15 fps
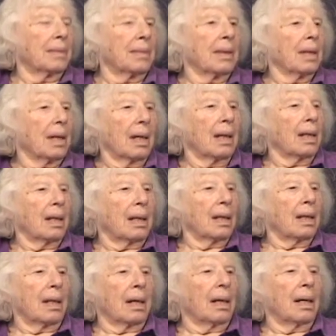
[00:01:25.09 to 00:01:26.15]
And
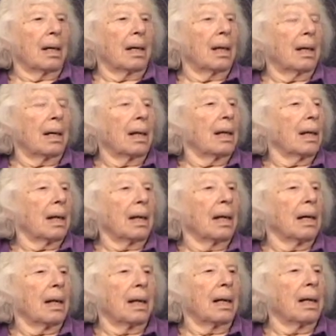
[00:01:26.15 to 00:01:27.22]
what
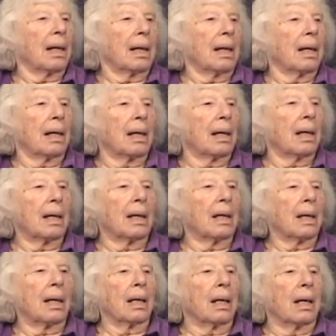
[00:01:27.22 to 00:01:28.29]
is your marital
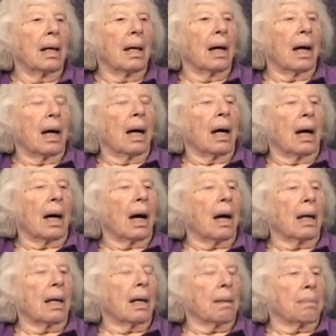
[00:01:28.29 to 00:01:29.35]
status?
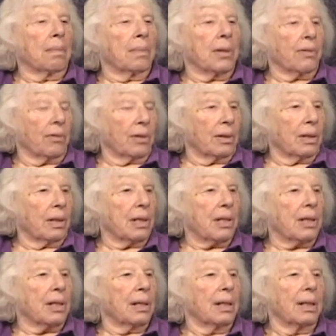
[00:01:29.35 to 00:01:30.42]
I am
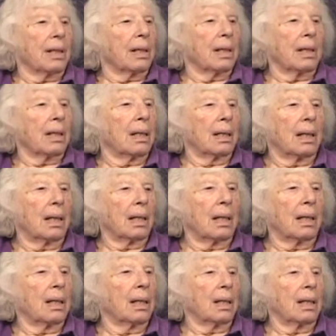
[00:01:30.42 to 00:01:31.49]
divorced. And do
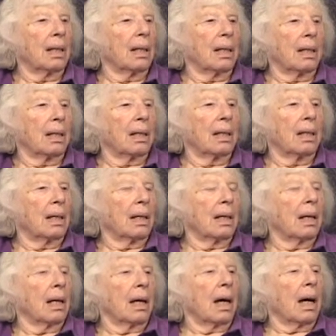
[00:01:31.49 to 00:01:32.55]
you have children?
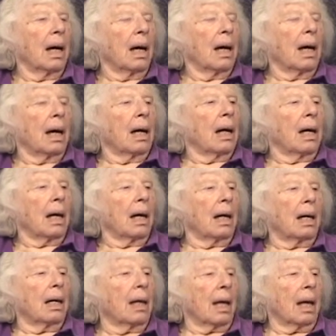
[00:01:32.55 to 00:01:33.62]

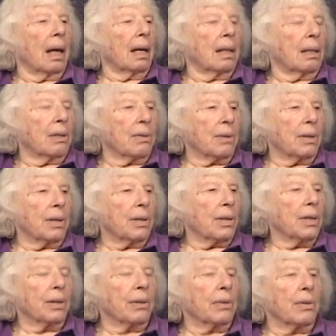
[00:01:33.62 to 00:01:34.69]
I had three
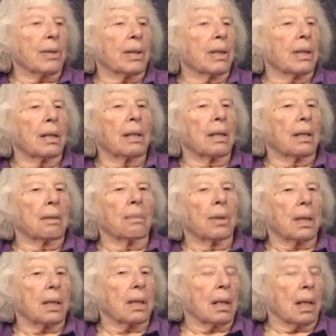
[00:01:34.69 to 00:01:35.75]
children. Uh,
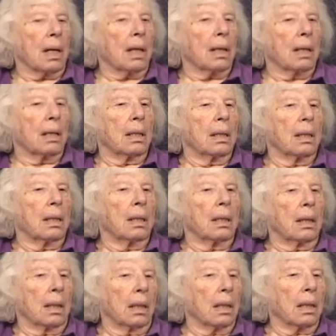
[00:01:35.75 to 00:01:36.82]
one died
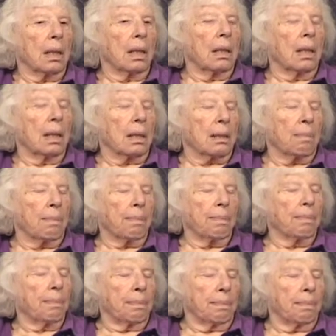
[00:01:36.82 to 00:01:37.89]
young as a
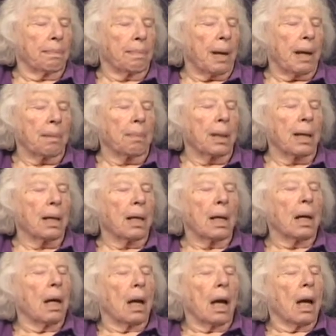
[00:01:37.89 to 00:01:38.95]
baby,
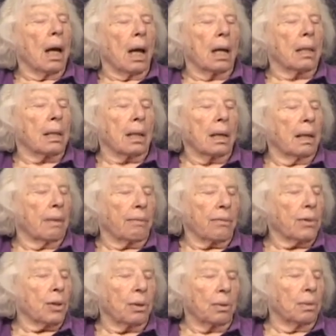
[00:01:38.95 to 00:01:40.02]
and I have
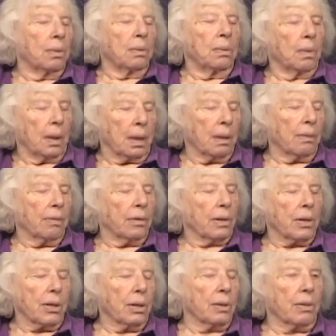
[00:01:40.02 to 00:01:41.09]
two wonderful
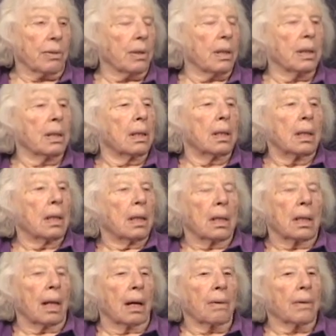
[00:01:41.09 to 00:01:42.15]
children,
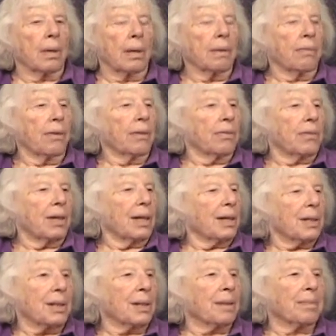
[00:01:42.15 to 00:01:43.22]
now in their
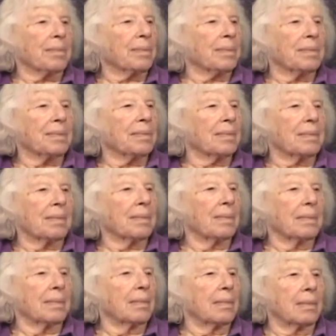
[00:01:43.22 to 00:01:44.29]
fifties. And you
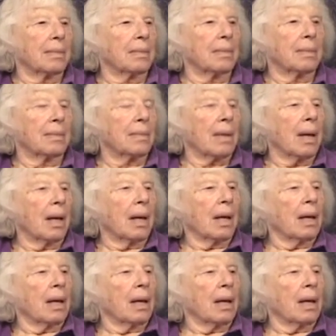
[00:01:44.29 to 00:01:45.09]
have grandchildren?